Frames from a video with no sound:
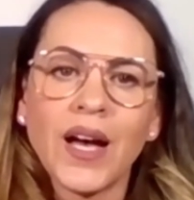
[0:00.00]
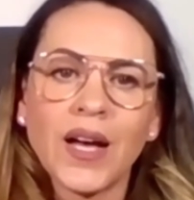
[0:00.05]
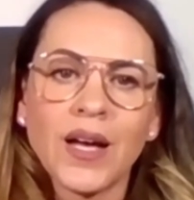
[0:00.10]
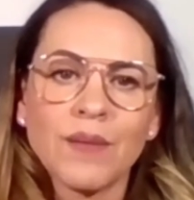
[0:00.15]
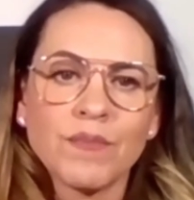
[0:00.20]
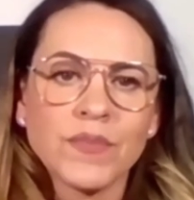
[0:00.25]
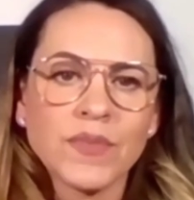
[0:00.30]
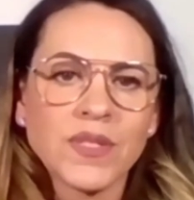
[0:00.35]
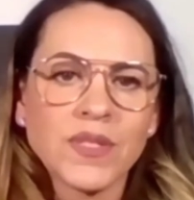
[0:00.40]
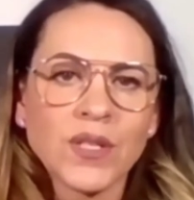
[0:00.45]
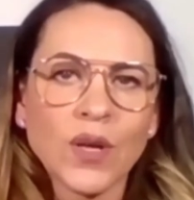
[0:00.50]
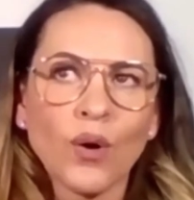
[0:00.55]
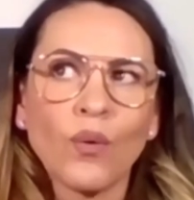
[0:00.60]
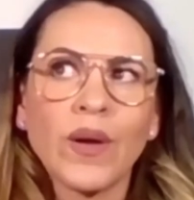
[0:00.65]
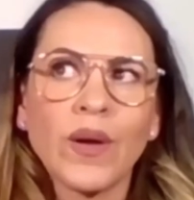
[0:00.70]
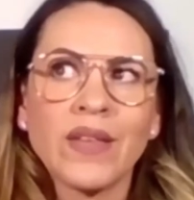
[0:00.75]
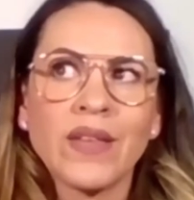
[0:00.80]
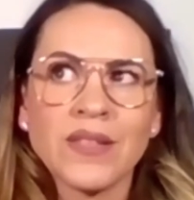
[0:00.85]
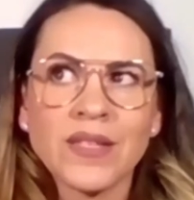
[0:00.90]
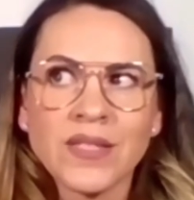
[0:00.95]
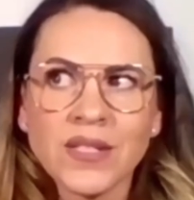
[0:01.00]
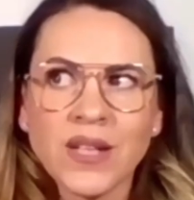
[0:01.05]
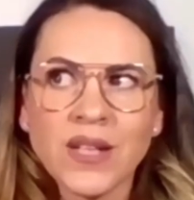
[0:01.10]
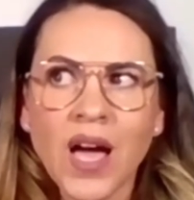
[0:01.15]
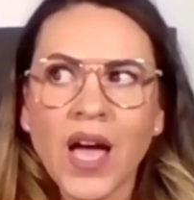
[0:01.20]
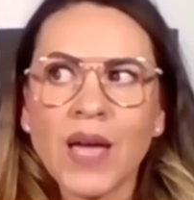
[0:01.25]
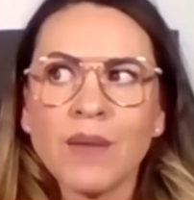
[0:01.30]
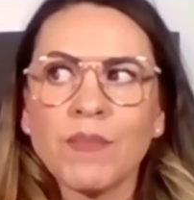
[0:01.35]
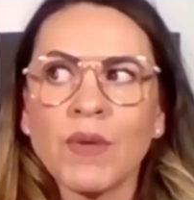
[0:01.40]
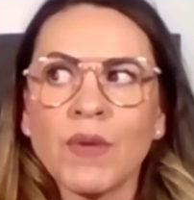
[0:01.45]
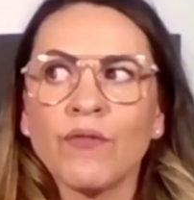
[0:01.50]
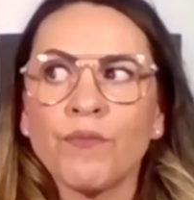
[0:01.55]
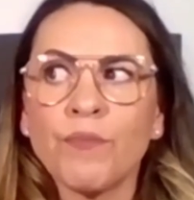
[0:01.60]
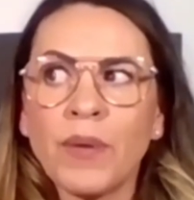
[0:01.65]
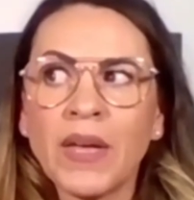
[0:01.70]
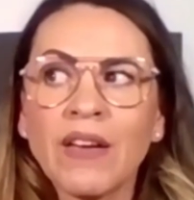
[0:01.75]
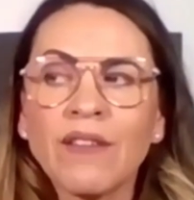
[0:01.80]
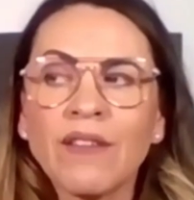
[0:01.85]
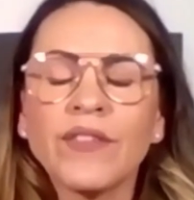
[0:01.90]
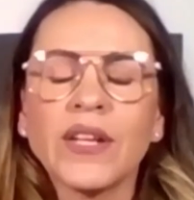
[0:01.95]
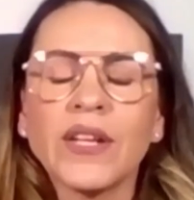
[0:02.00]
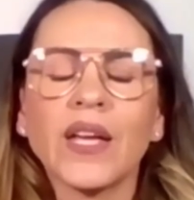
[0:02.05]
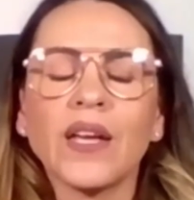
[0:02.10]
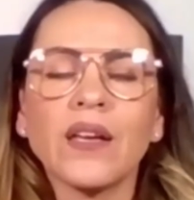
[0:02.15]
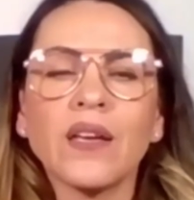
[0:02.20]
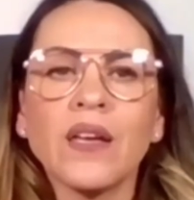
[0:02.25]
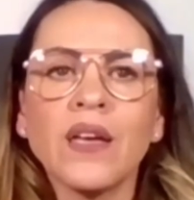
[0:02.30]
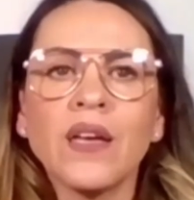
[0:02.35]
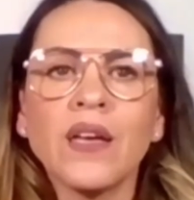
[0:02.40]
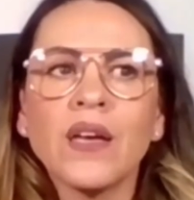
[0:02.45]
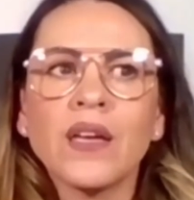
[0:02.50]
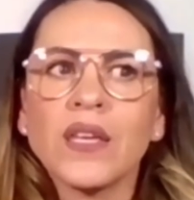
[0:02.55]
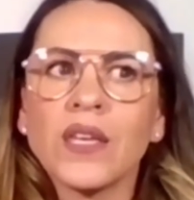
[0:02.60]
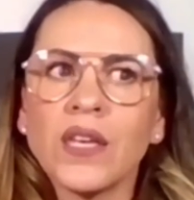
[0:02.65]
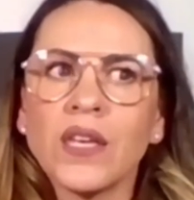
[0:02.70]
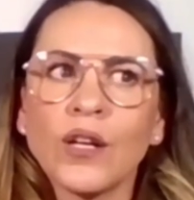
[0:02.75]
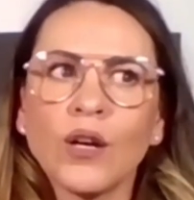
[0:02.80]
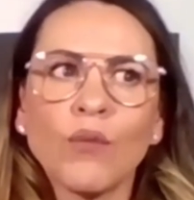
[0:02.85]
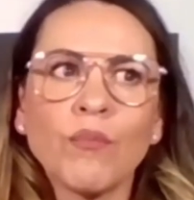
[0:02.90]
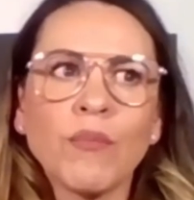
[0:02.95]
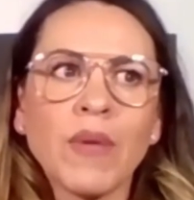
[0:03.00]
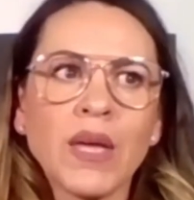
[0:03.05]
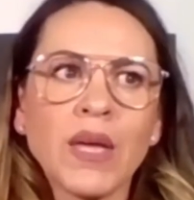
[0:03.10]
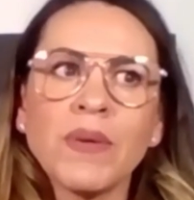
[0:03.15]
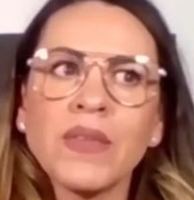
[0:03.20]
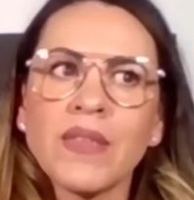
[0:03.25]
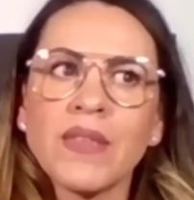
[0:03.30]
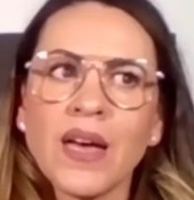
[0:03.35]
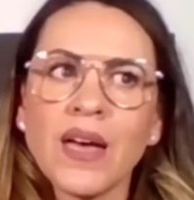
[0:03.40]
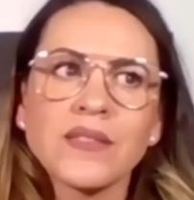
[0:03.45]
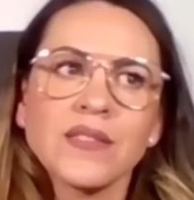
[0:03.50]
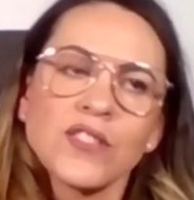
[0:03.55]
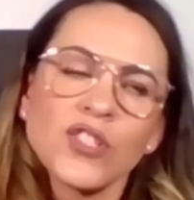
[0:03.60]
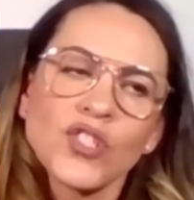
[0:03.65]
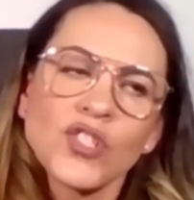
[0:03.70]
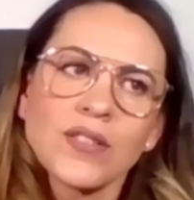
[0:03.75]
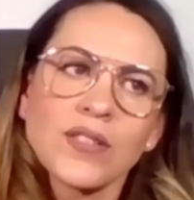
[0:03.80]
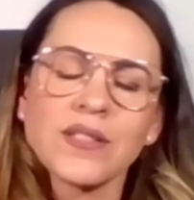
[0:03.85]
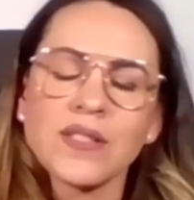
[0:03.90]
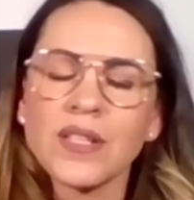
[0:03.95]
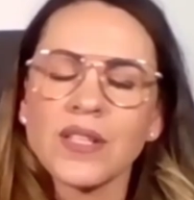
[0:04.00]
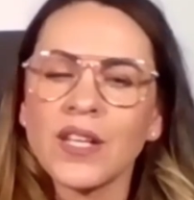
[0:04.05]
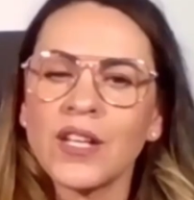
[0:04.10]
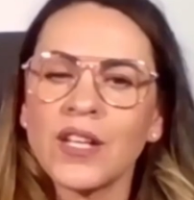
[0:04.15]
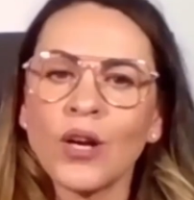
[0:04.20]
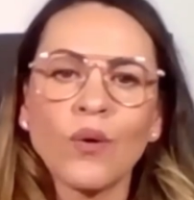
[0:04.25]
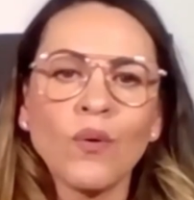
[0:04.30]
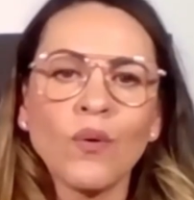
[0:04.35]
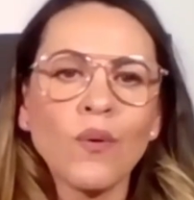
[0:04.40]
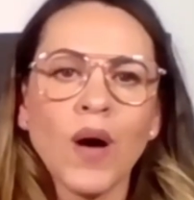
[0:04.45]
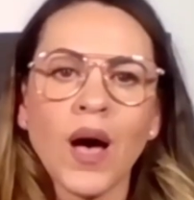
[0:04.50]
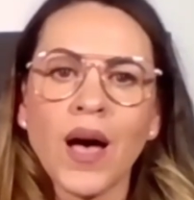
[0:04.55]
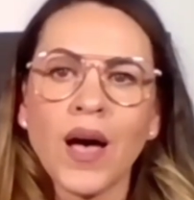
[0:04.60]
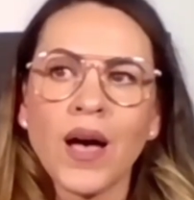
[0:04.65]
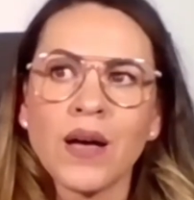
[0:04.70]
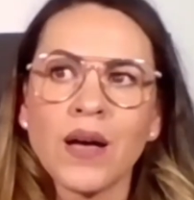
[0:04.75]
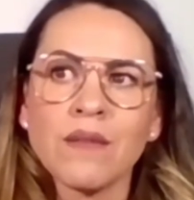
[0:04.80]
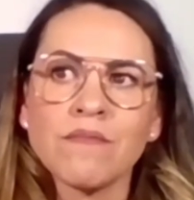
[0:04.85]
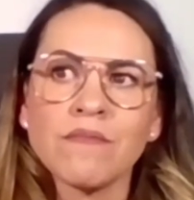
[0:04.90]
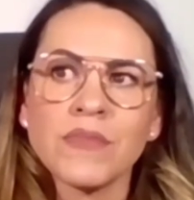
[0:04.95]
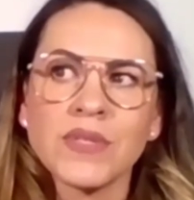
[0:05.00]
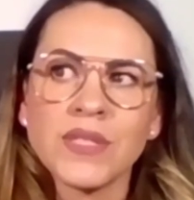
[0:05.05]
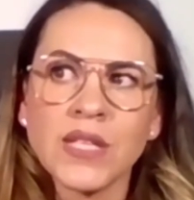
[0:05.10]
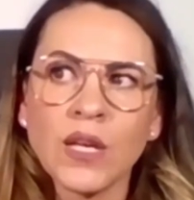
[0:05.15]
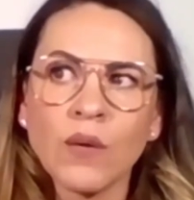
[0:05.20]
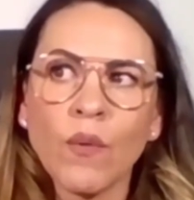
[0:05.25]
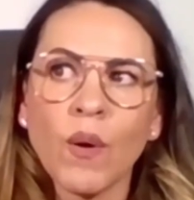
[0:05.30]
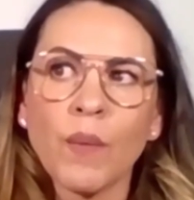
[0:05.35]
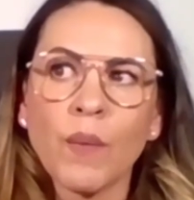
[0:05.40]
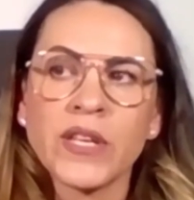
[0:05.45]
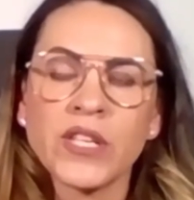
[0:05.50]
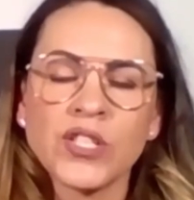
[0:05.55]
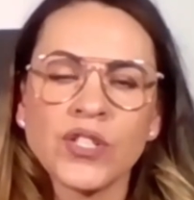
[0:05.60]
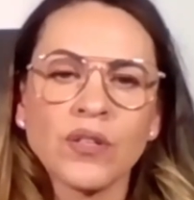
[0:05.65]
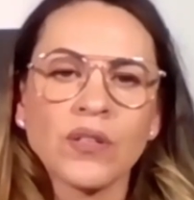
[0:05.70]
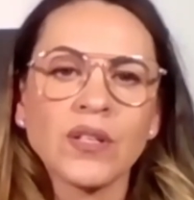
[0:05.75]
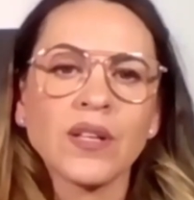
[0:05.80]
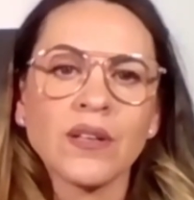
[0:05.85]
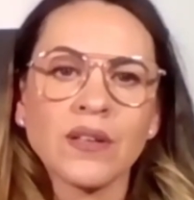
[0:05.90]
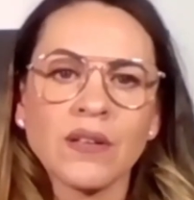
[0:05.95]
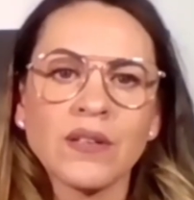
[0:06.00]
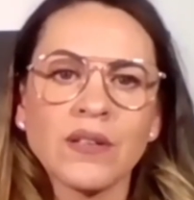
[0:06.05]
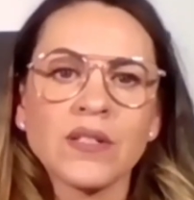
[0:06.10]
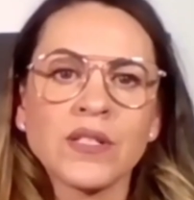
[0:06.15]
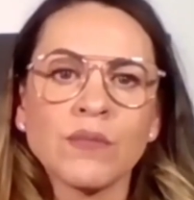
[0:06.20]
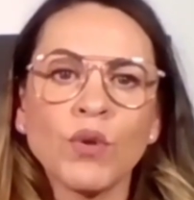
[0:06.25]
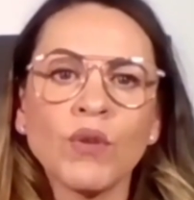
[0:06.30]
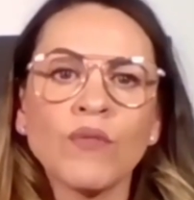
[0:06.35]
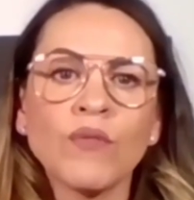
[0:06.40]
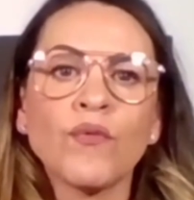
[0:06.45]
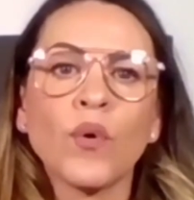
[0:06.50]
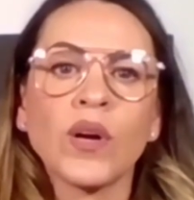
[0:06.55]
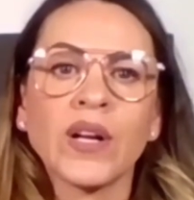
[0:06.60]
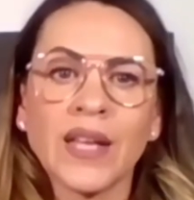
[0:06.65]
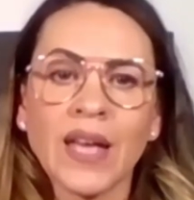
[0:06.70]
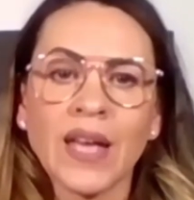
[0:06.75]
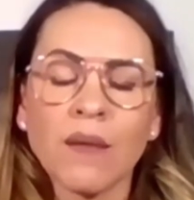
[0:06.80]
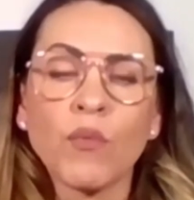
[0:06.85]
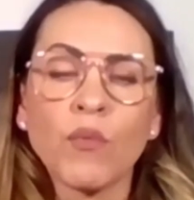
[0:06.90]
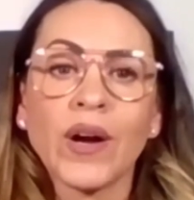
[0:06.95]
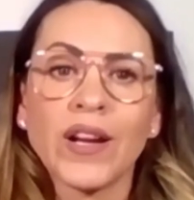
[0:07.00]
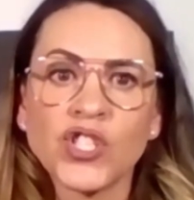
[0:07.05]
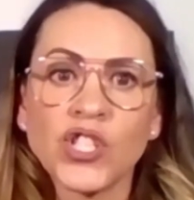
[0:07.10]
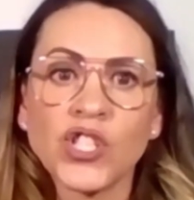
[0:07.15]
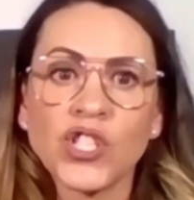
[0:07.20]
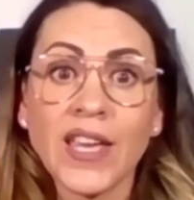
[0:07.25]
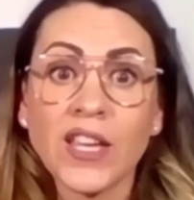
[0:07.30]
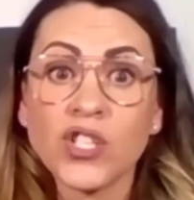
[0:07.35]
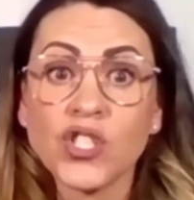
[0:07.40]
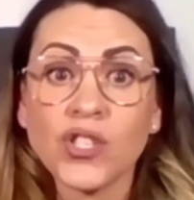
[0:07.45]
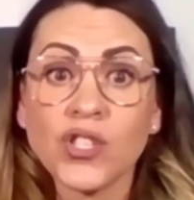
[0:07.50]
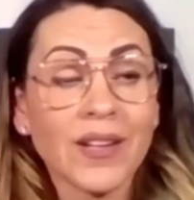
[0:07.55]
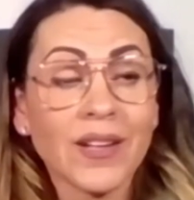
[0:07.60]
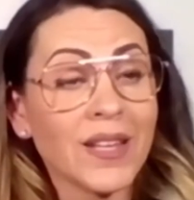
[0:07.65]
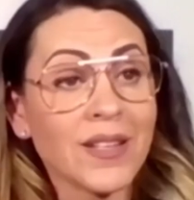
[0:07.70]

Um, so in this time of pivoting, you know, maybe that's just, you know, um, seeing what we can do to, to move forward and get more education.